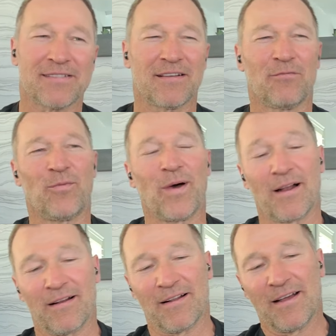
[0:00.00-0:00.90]
And I said,
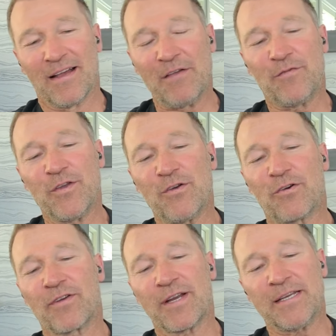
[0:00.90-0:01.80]
"Well, if
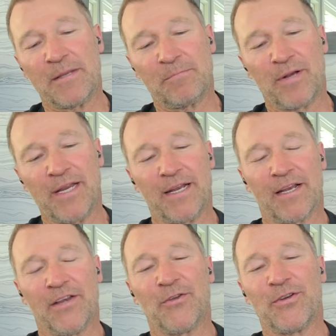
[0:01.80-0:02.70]
you're already
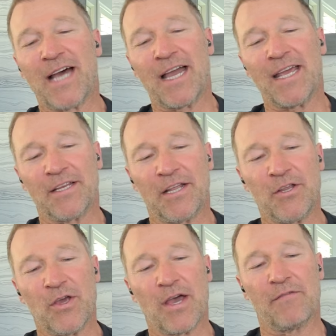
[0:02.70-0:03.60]
depleted in your diet
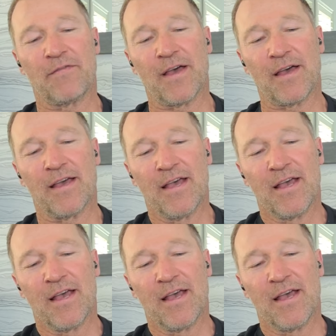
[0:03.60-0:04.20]
and you have,